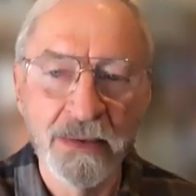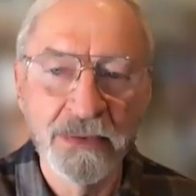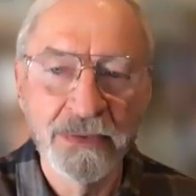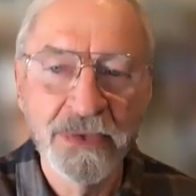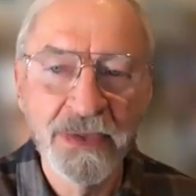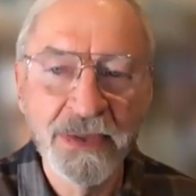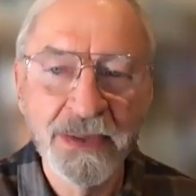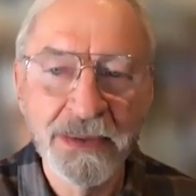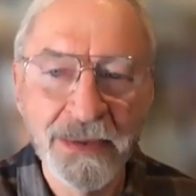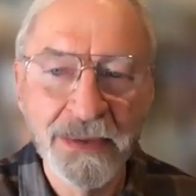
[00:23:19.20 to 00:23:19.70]

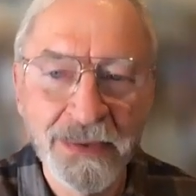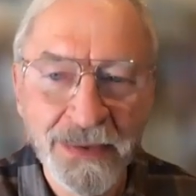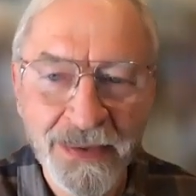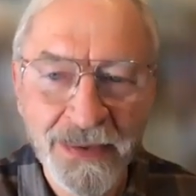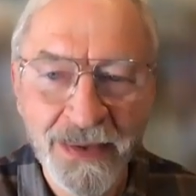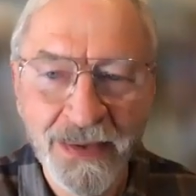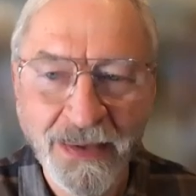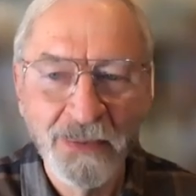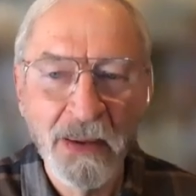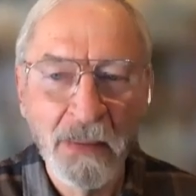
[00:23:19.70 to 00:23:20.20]
think
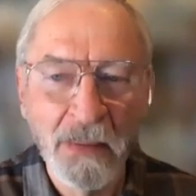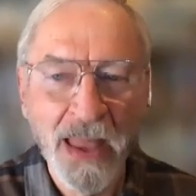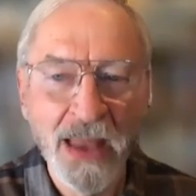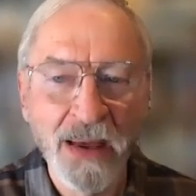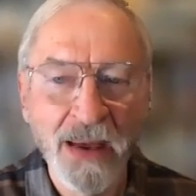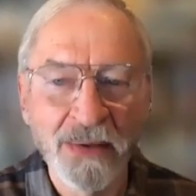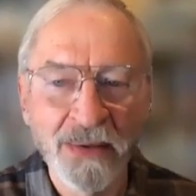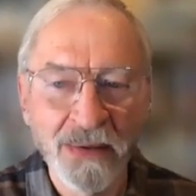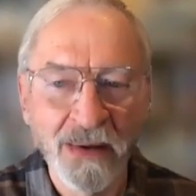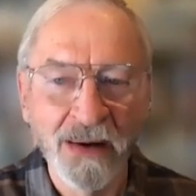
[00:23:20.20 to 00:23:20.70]

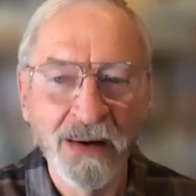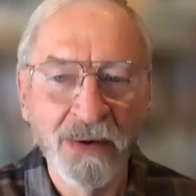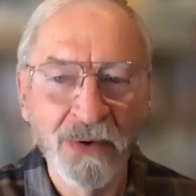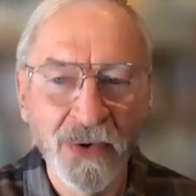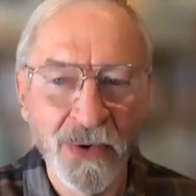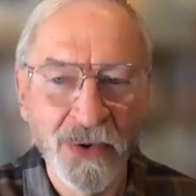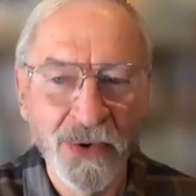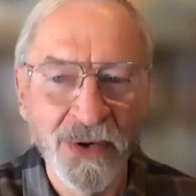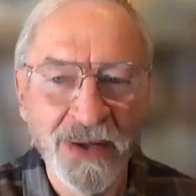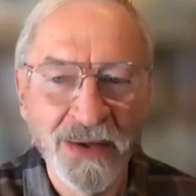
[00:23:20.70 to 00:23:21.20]
about
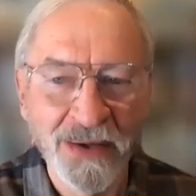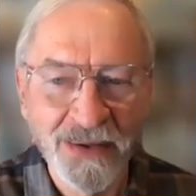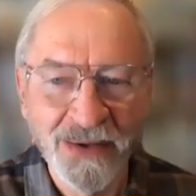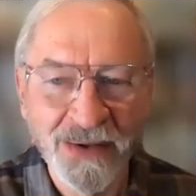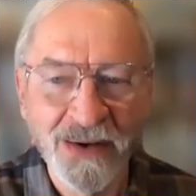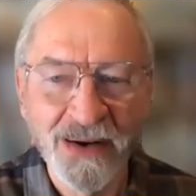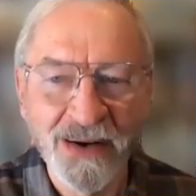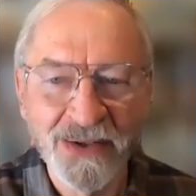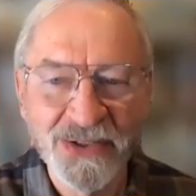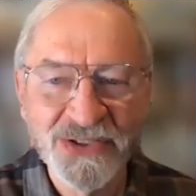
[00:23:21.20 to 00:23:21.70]

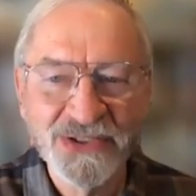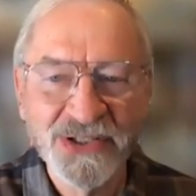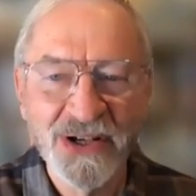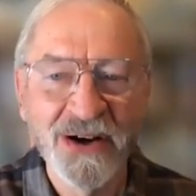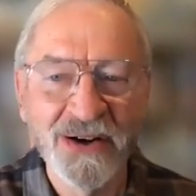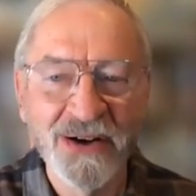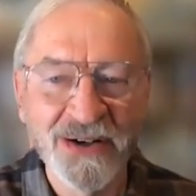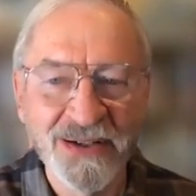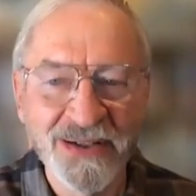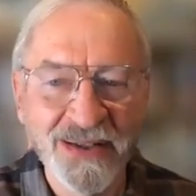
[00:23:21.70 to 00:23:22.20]
our
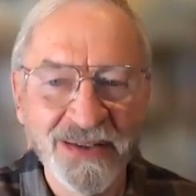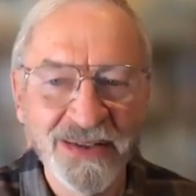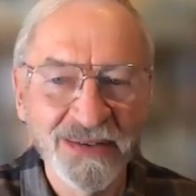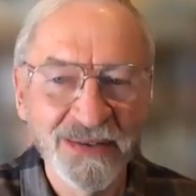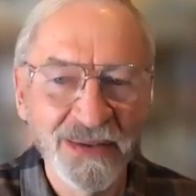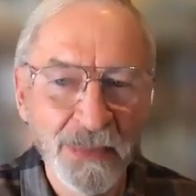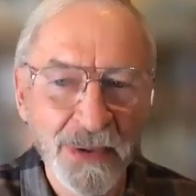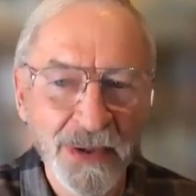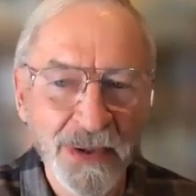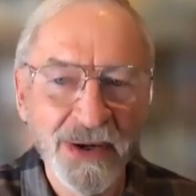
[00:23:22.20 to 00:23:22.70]
start
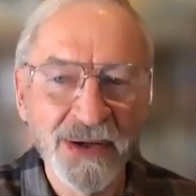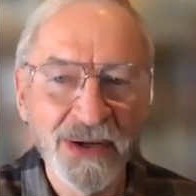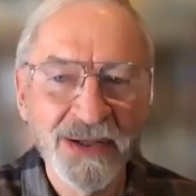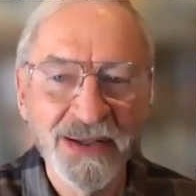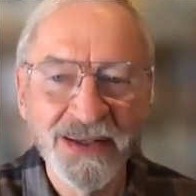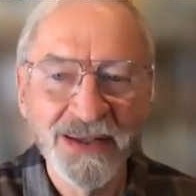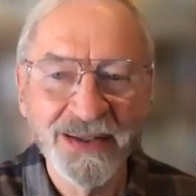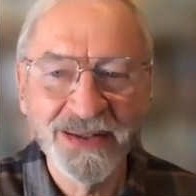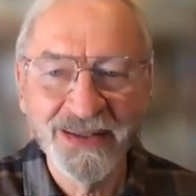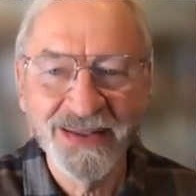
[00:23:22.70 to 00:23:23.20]
in
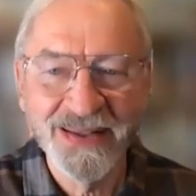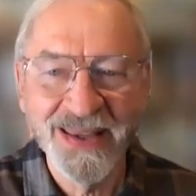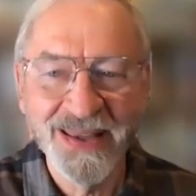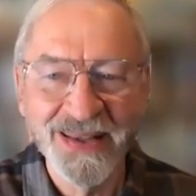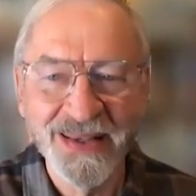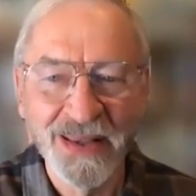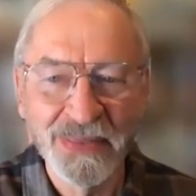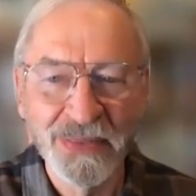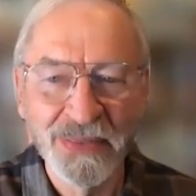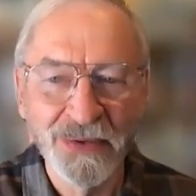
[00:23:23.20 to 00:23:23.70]
America
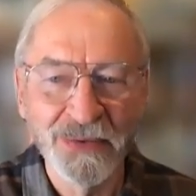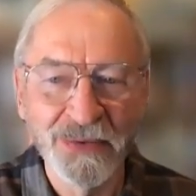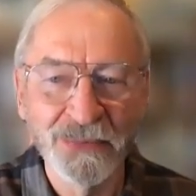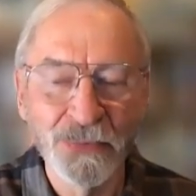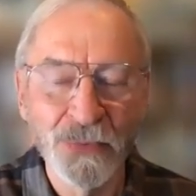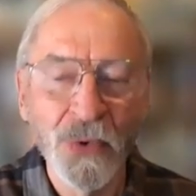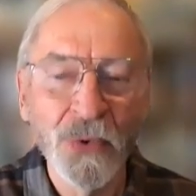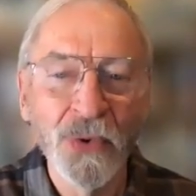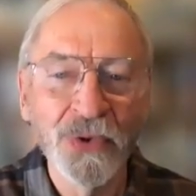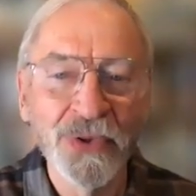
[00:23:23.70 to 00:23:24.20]
and the
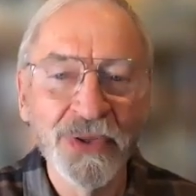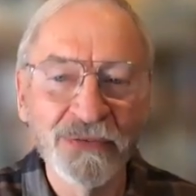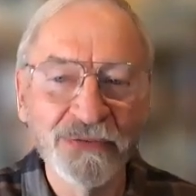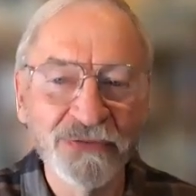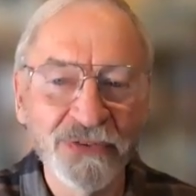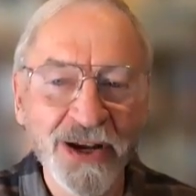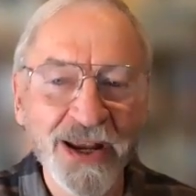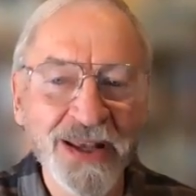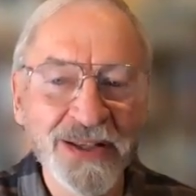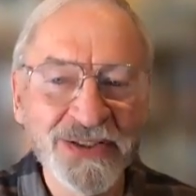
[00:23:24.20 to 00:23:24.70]
role that
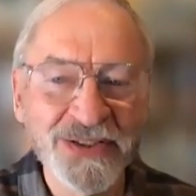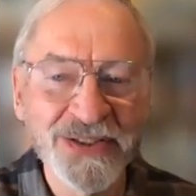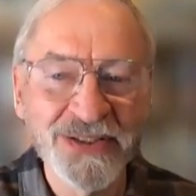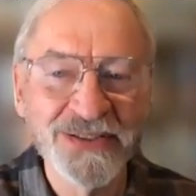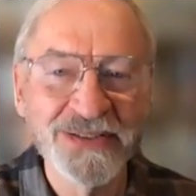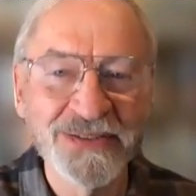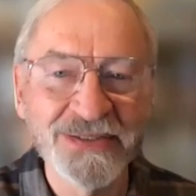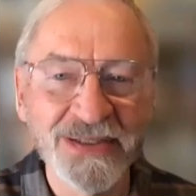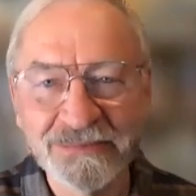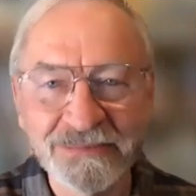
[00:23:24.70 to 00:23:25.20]

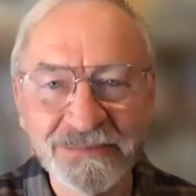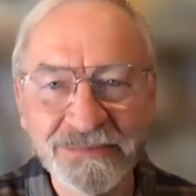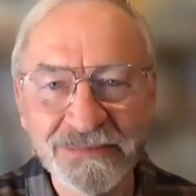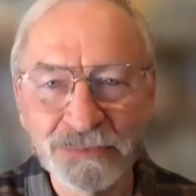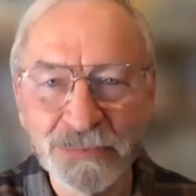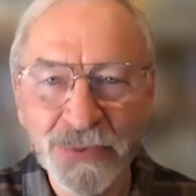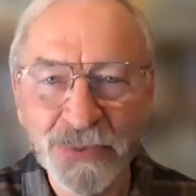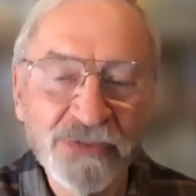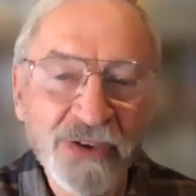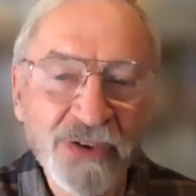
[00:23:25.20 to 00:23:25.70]
France
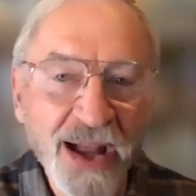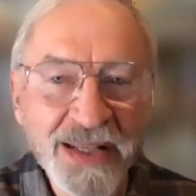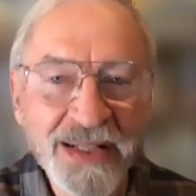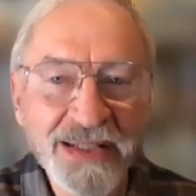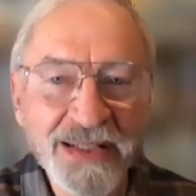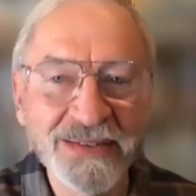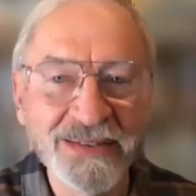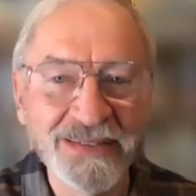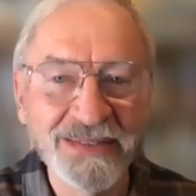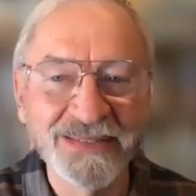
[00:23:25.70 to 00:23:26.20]

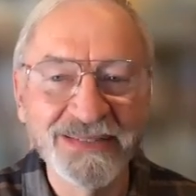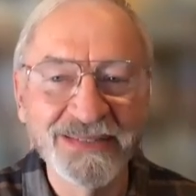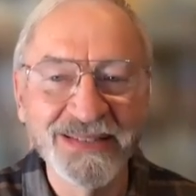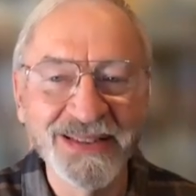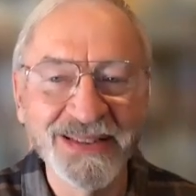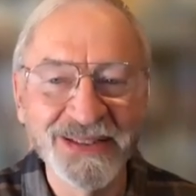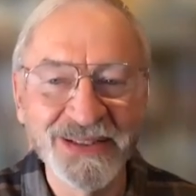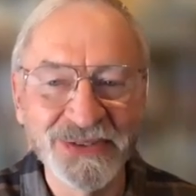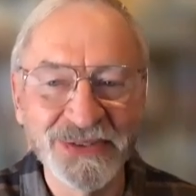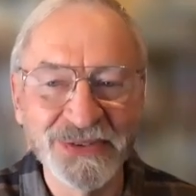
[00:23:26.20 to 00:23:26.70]
provided
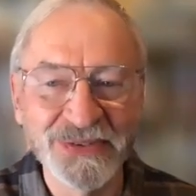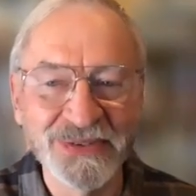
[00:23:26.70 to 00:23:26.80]
in